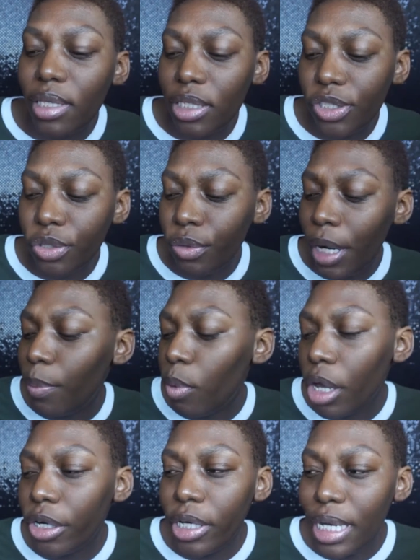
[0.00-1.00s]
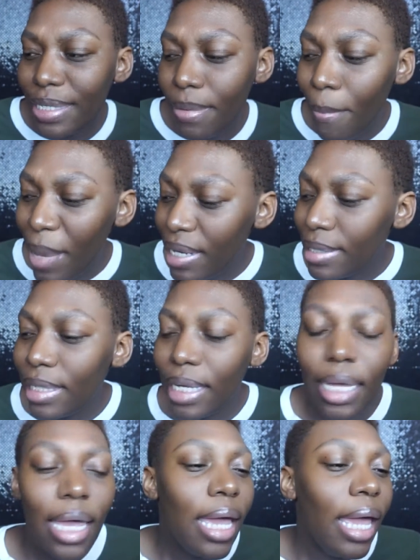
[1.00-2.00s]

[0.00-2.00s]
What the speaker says: this grape water. It's amazing.